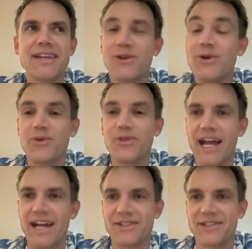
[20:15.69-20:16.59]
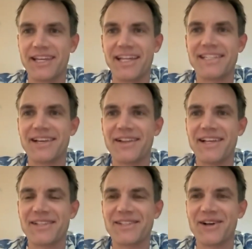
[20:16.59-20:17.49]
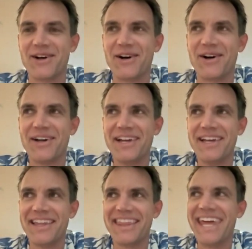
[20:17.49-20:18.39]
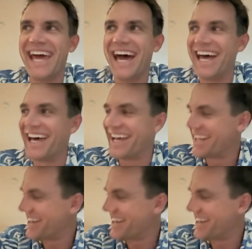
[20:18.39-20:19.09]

youth actually until I saw that,